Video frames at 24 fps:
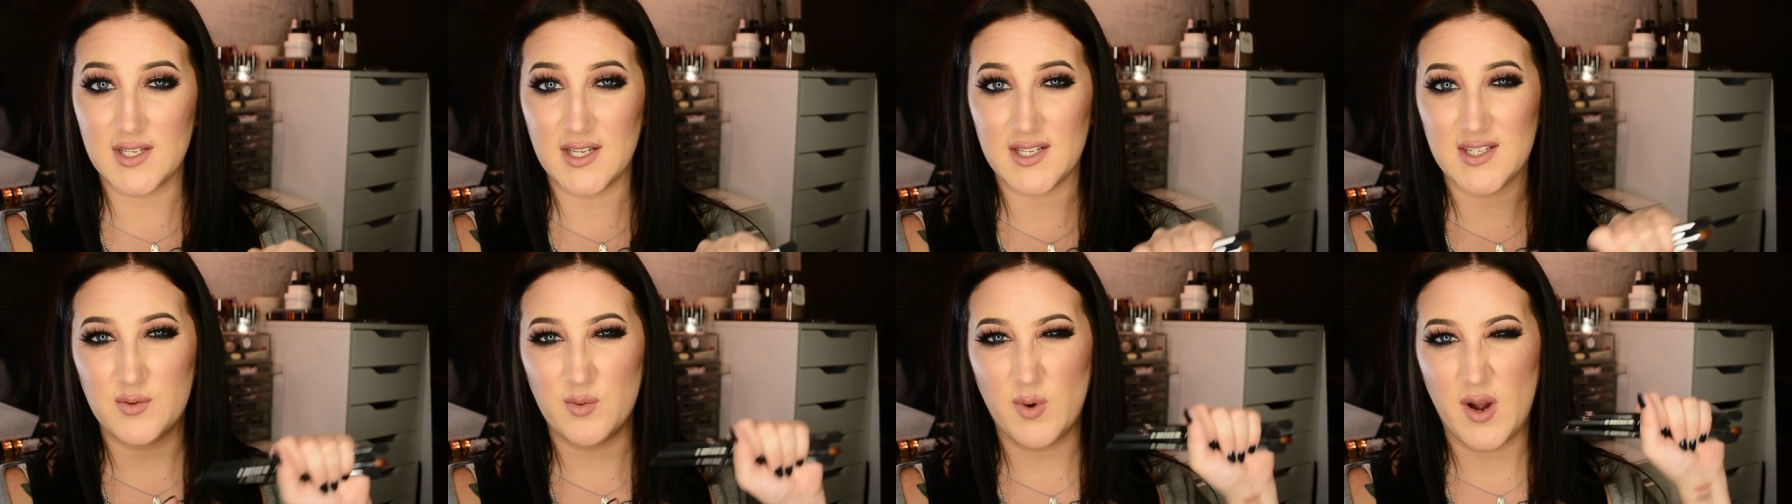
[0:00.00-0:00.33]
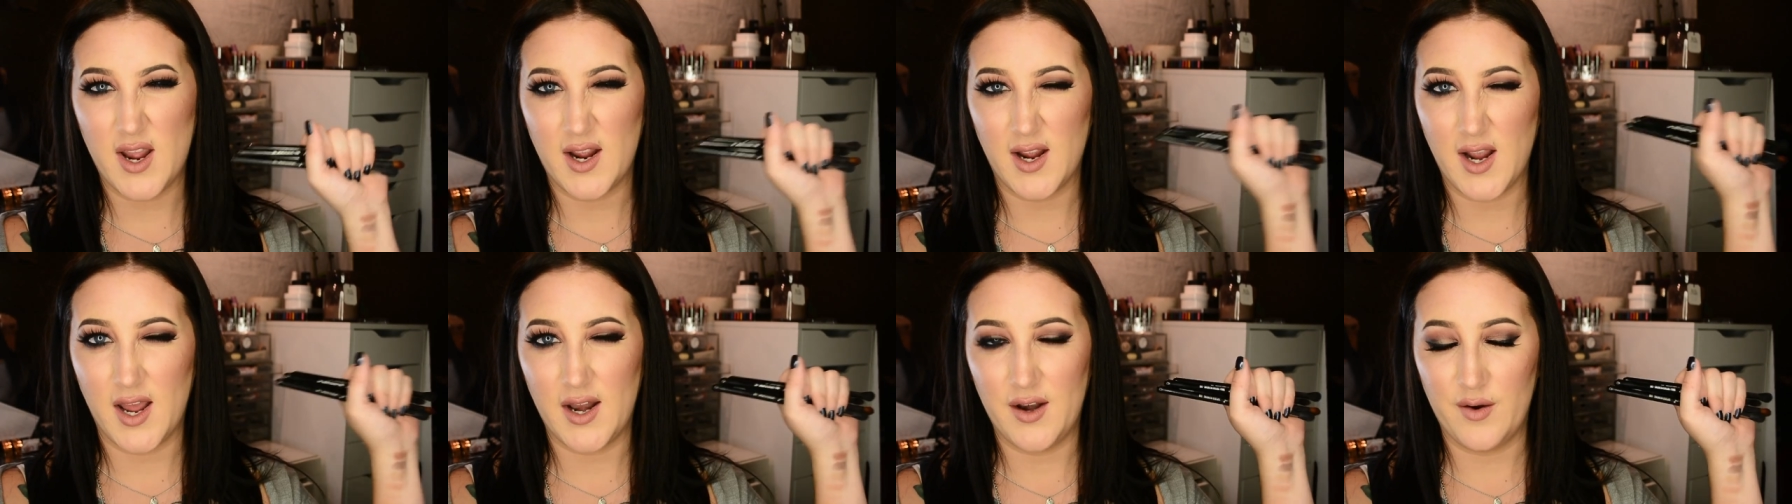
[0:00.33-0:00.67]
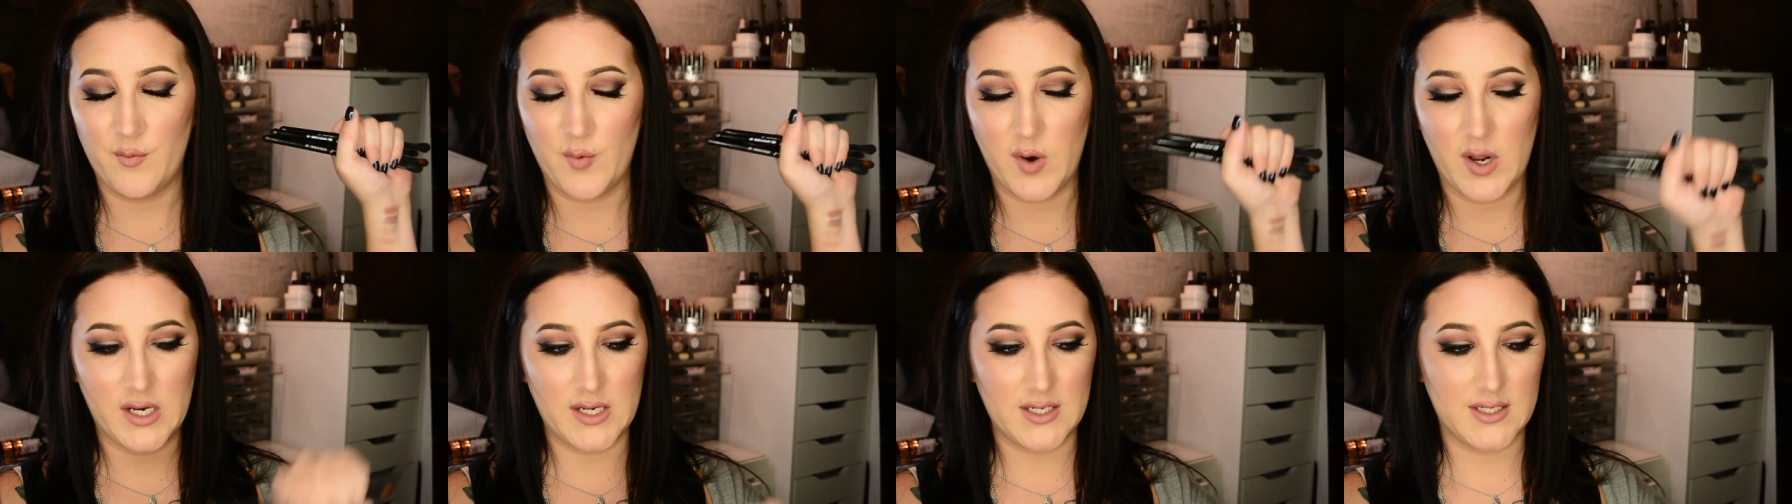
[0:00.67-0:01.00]
That's why I kind
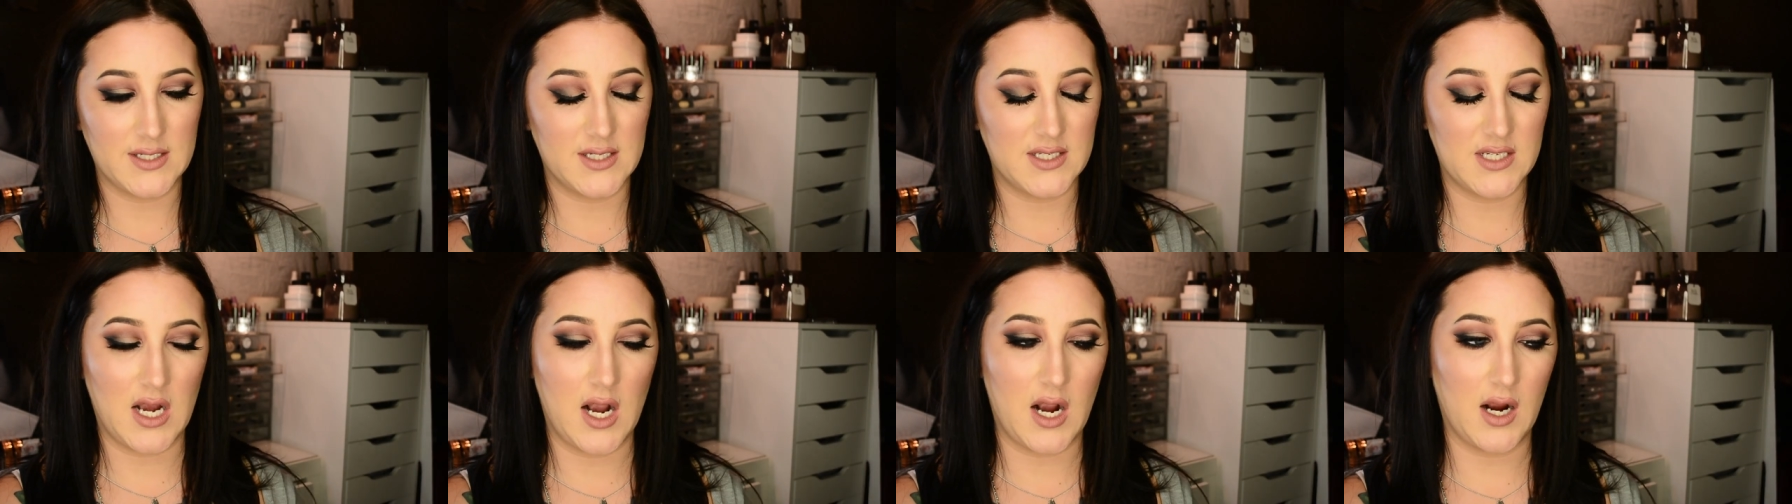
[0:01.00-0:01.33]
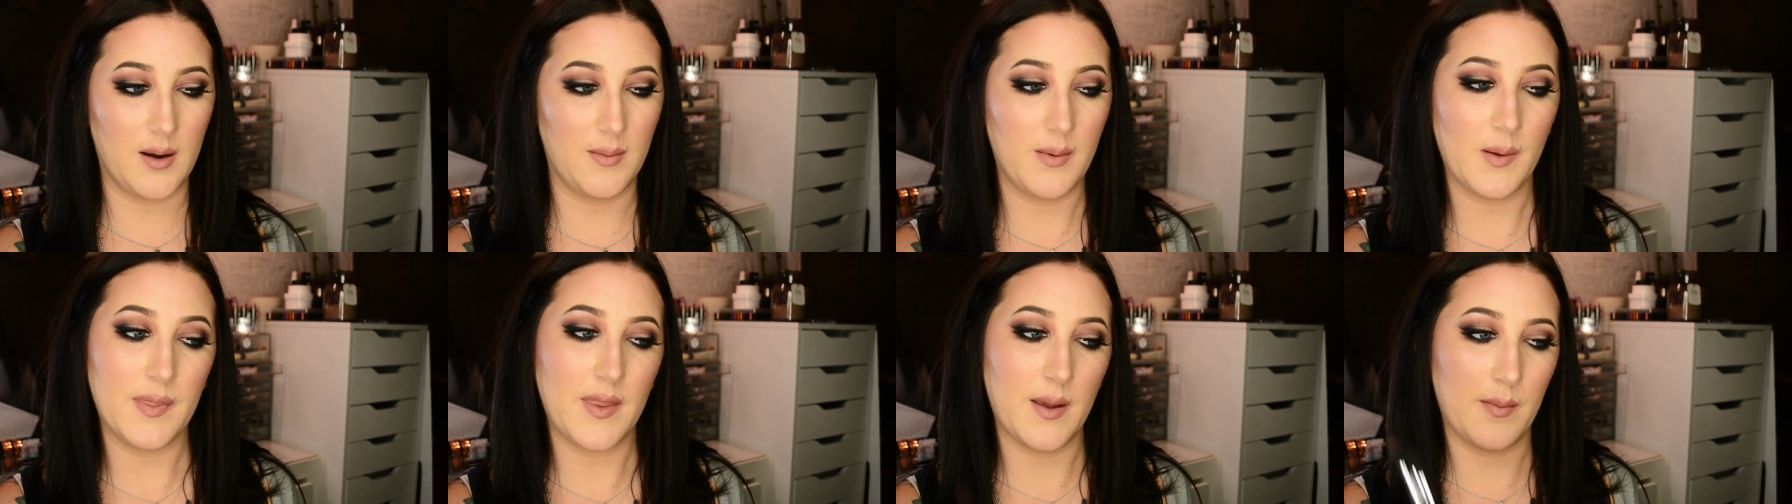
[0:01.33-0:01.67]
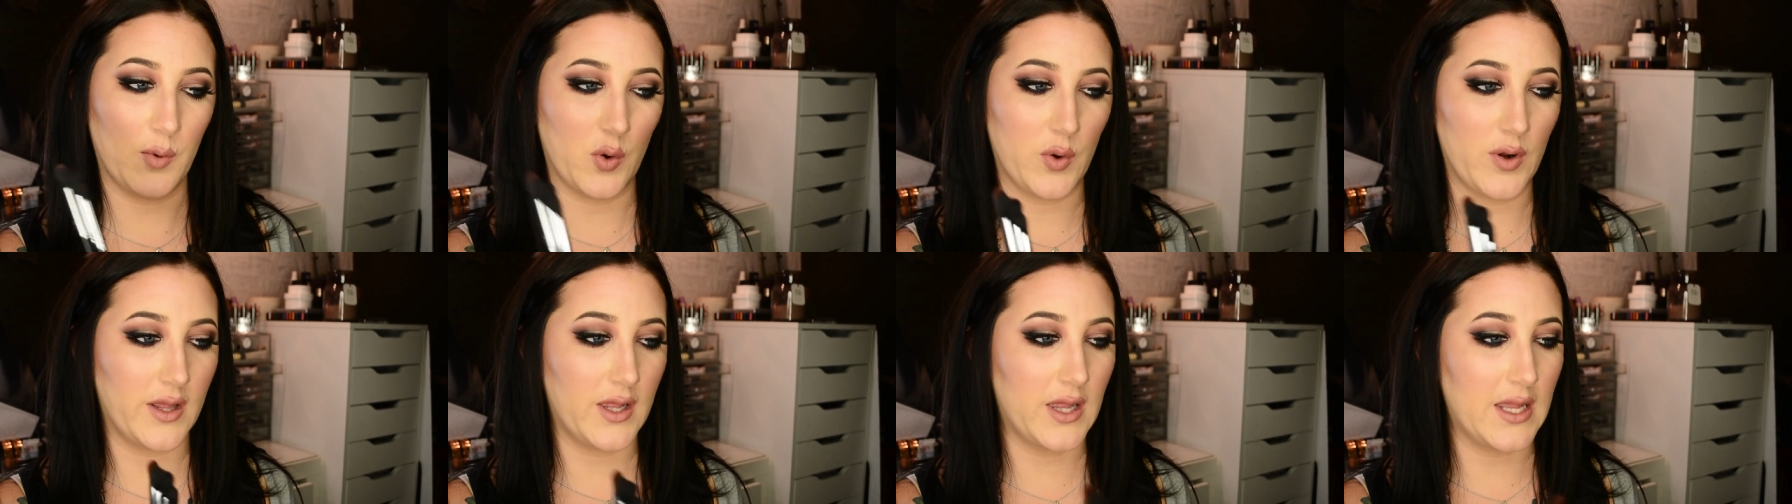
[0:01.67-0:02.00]
of wanted to talk about
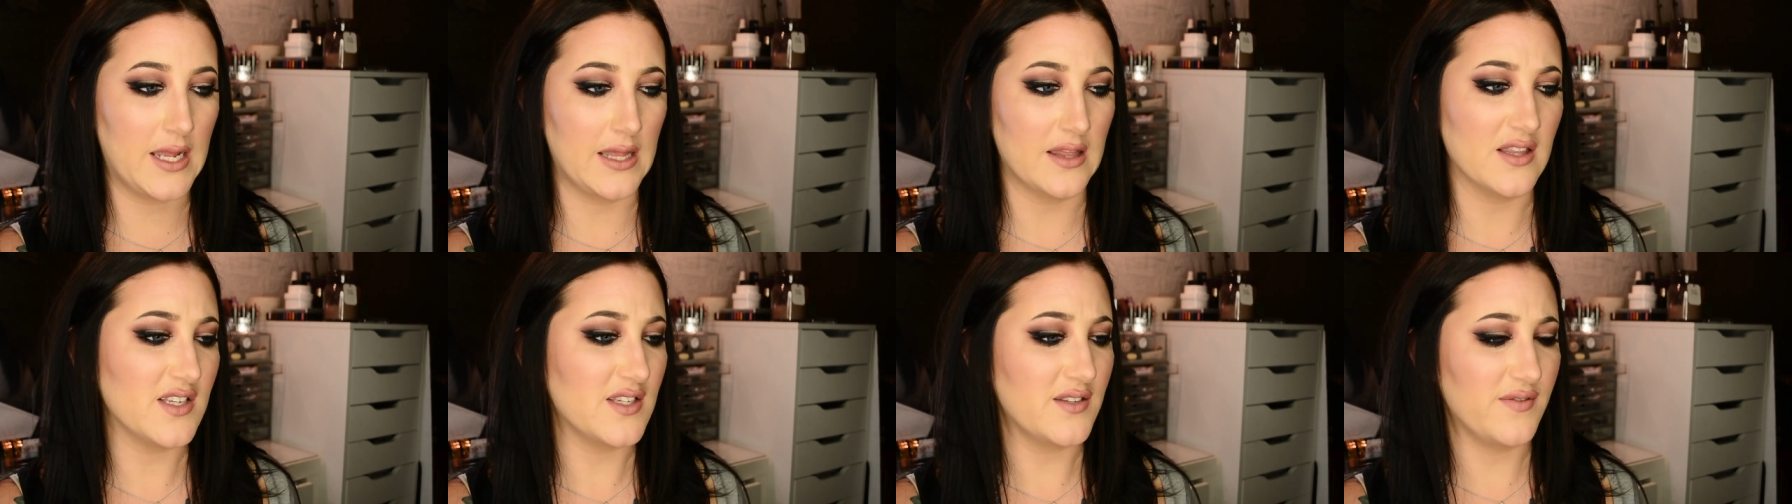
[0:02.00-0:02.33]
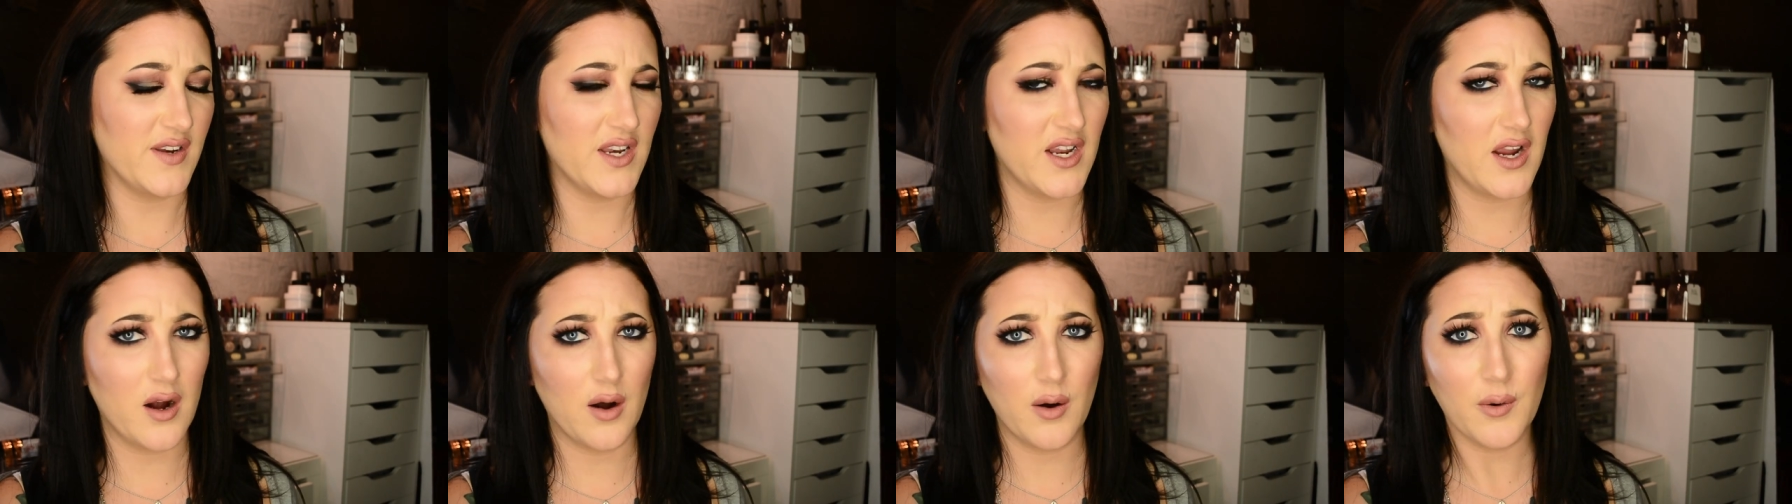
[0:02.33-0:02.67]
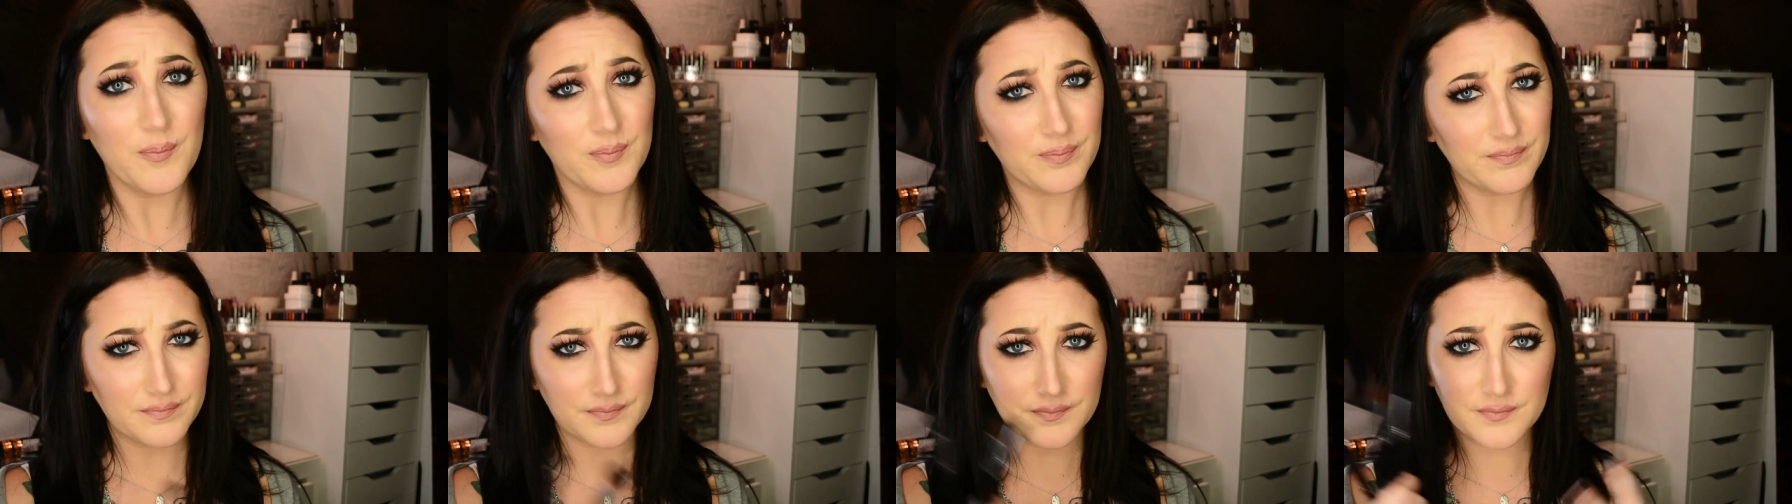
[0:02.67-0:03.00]
them quickly in this
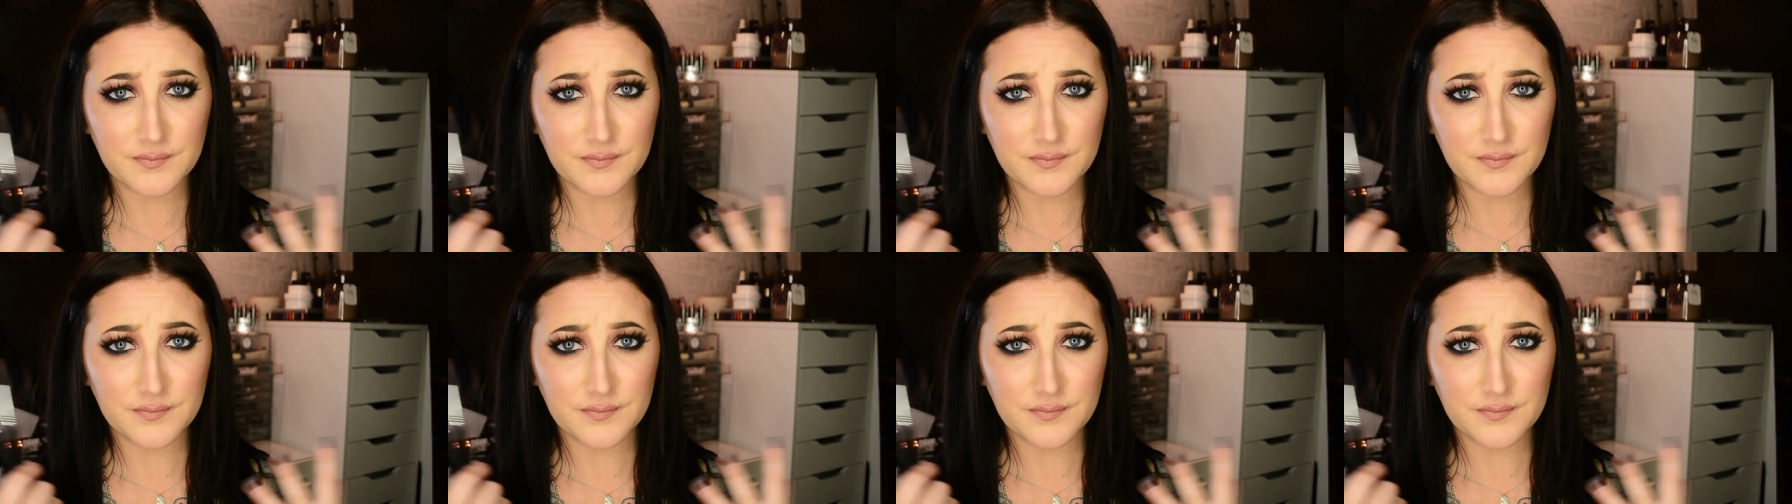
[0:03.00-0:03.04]
video.